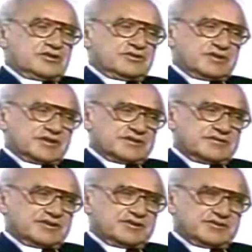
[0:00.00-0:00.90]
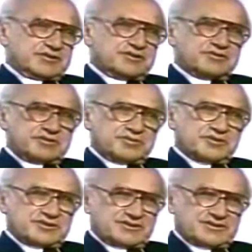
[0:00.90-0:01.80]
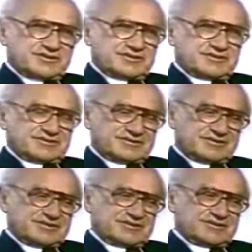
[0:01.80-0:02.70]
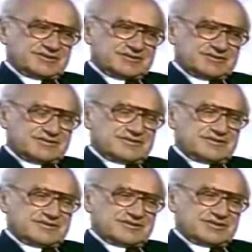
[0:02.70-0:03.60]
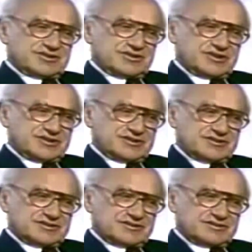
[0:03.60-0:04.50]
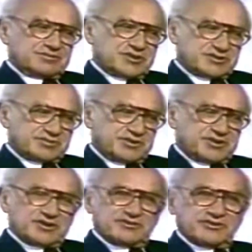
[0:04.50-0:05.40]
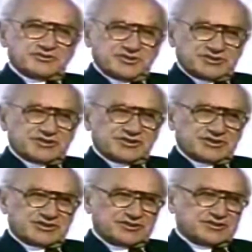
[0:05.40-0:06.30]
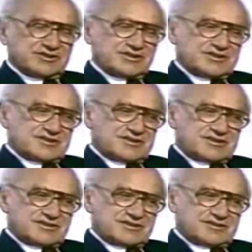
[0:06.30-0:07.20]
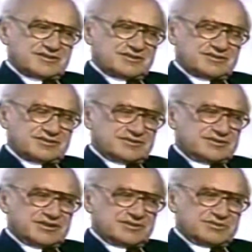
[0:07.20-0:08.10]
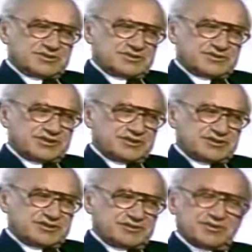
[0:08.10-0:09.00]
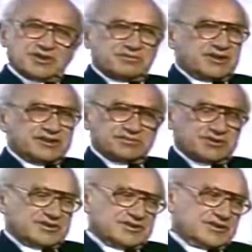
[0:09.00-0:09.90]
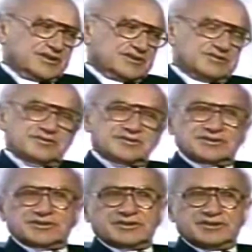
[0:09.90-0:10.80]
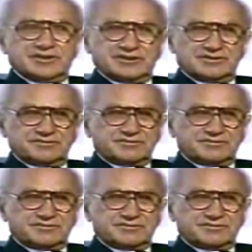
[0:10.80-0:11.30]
You ask whether you can attribute the success of the prosperity of the 50s and 60s to the dominance of Keynesian demand management. I think the answer is clearly no.